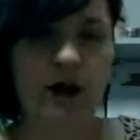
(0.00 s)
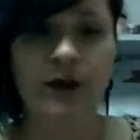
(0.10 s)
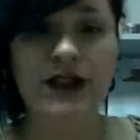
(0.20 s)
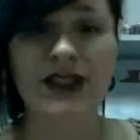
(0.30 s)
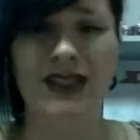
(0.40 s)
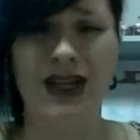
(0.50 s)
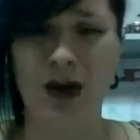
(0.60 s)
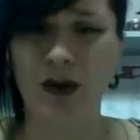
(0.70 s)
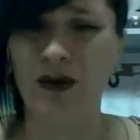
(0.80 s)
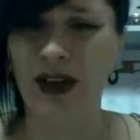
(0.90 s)
don't know. This is a
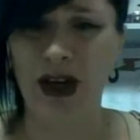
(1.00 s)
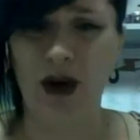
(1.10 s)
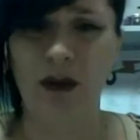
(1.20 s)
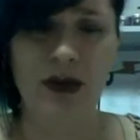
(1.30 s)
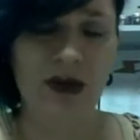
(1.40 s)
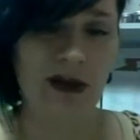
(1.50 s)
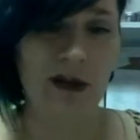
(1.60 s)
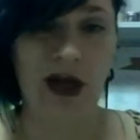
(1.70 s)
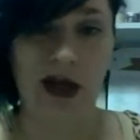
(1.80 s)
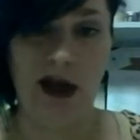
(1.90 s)
terrible video. I'm doing it
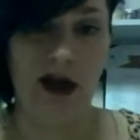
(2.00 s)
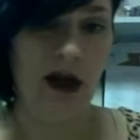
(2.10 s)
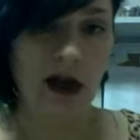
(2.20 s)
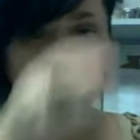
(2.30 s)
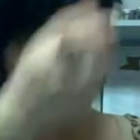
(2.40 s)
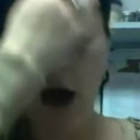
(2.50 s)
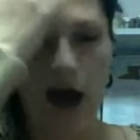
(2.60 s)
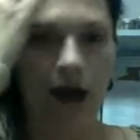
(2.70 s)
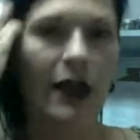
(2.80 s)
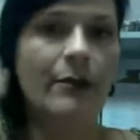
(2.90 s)
on my
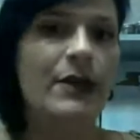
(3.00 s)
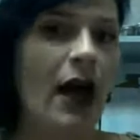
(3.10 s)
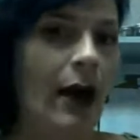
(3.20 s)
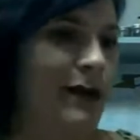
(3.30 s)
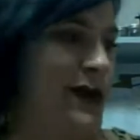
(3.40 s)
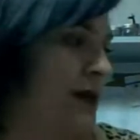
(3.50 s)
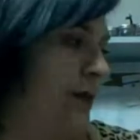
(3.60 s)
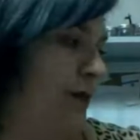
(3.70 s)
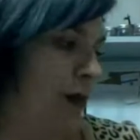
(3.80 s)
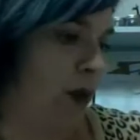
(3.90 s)
laptop's
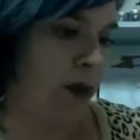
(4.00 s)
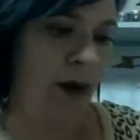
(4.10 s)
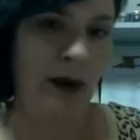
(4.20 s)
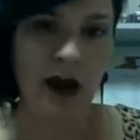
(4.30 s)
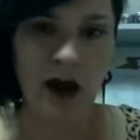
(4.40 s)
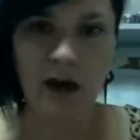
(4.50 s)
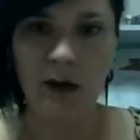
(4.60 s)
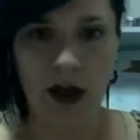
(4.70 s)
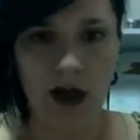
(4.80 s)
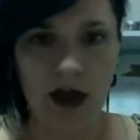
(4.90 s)

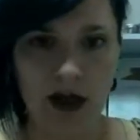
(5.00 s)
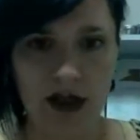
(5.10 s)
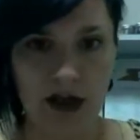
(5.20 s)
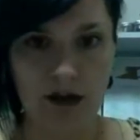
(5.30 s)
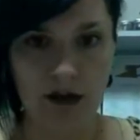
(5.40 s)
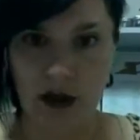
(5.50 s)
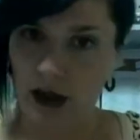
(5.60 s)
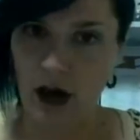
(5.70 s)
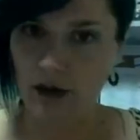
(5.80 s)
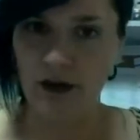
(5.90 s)
webcam, and it's
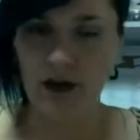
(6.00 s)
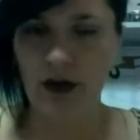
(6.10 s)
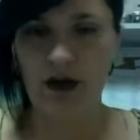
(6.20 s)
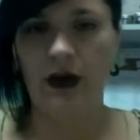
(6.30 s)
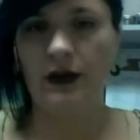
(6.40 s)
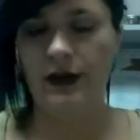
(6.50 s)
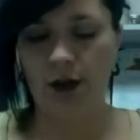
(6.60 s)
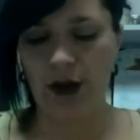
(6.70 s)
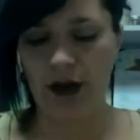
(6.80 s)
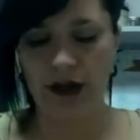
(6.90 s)
really awful. Nothing else
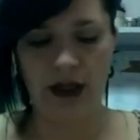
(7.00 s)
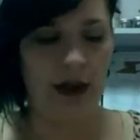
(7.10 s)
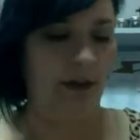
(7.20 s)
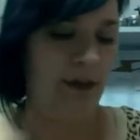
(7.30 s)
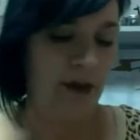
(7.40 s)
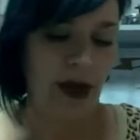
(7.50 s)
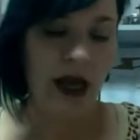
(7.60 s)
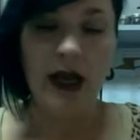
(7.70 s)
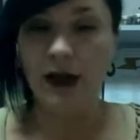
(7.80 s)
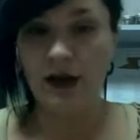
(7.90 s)
is working today.
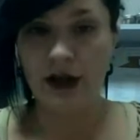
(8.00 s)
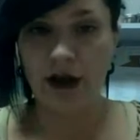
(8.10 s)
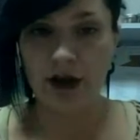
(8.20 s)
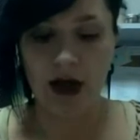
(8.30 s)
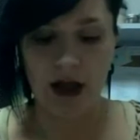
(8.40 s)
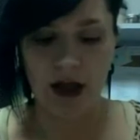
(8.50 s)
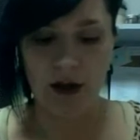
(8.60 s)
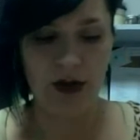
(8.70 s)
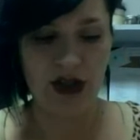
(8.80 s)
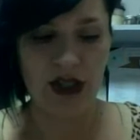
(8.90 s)
And here's the other color,
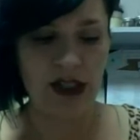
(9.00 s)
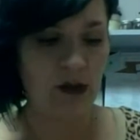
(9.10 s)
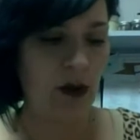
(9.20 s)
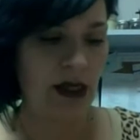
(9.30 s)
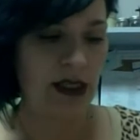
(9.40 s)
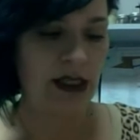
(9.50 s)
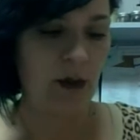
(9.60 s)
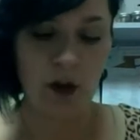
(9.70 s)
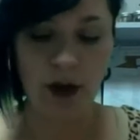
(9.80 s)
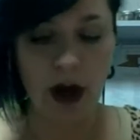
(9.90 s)
which this one is the
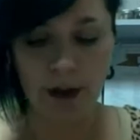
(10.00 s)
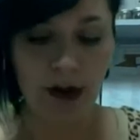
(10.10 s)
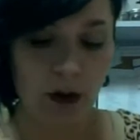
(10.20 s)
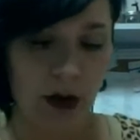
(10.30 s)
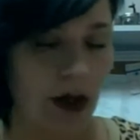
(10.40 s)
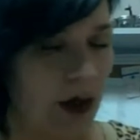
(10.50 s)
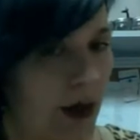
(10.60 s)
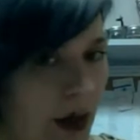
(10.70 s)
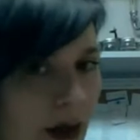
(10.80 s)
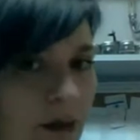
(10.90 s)
more popular one